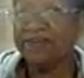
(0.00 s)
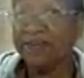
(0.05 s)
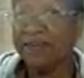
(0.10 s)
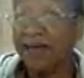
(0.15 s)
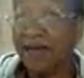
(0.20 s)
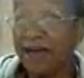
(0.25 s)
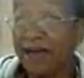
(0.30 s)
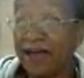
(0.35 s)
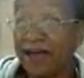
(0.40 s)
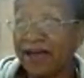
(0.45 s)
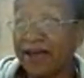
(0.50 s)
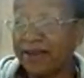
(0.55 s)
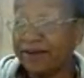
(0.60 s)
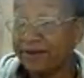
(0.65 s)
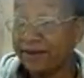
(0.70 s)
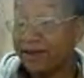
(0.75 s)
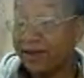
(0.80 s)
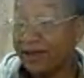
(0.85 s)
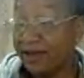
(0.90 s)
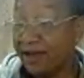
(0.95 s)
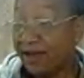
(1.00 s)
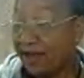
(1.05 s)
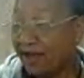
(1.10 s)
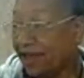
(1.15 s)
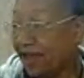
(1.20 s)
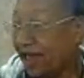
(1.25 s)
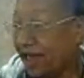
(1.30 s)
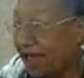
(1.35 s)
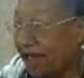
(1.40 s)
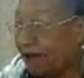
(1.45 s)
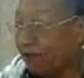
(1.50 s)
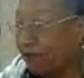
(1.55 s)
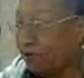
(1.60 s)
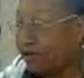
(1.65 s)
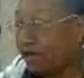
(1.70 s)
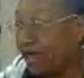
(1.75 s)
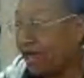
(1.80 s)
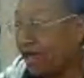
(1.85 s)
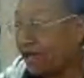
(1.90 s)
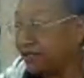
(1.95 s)
the line, I
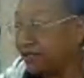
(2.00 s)
would